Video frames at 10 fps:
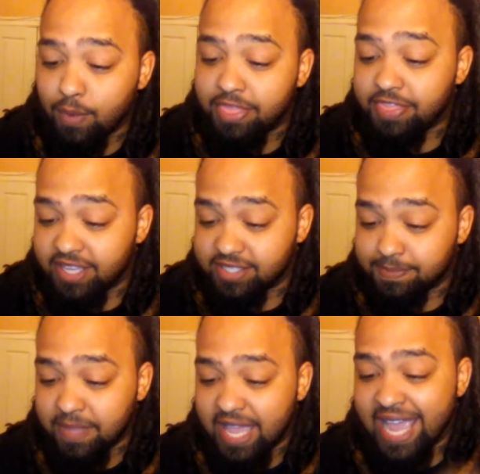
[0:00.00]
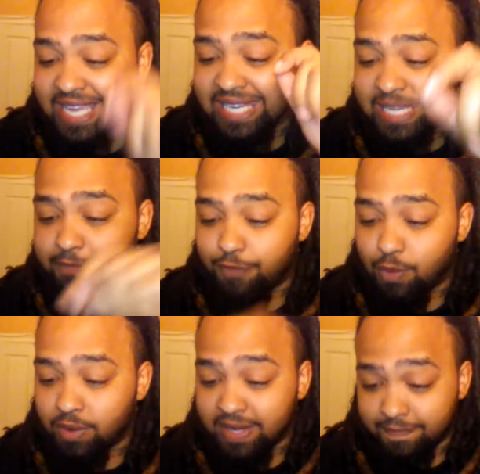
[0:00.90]
with this, a leap
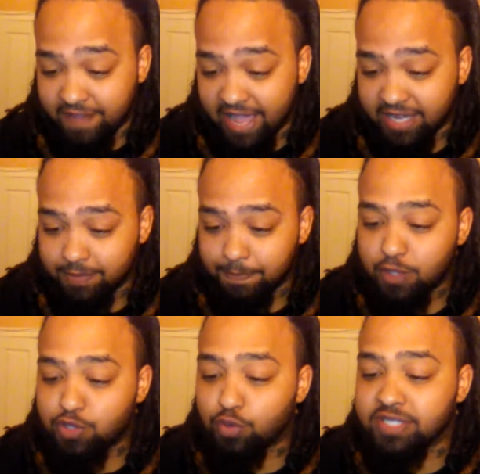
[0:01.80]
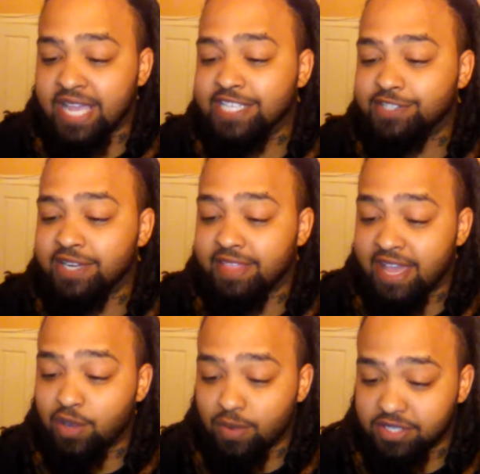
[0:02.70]
forward, in fact, towards answering
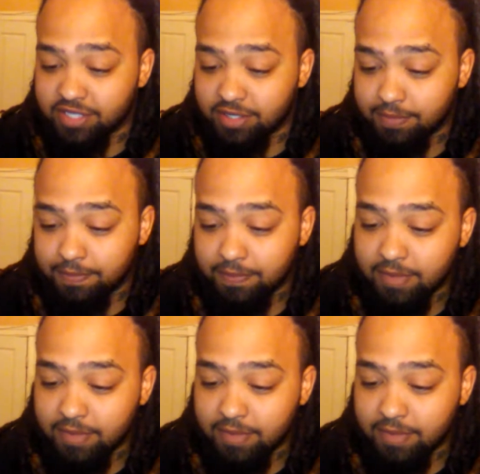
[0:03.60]
that question.